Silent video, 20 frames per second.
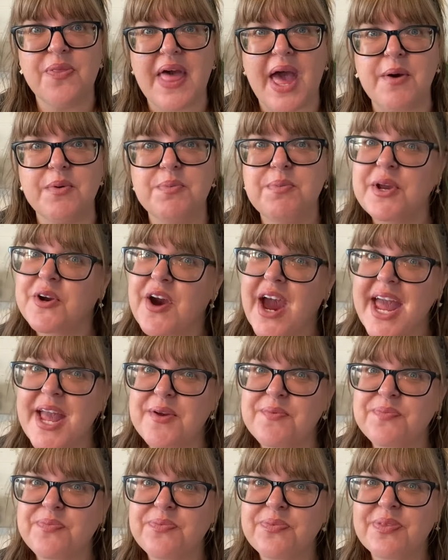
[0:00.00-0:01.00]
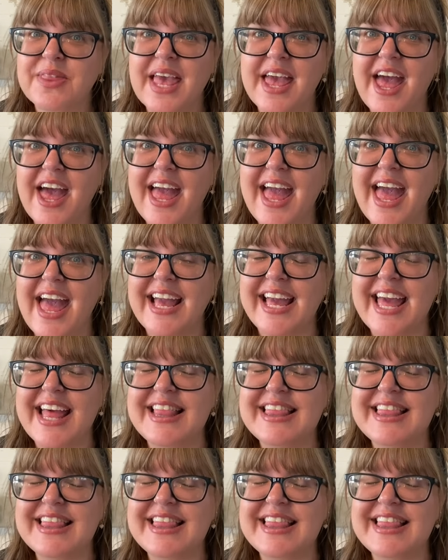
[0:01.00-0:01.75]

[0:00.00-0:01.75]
That would be great. Again,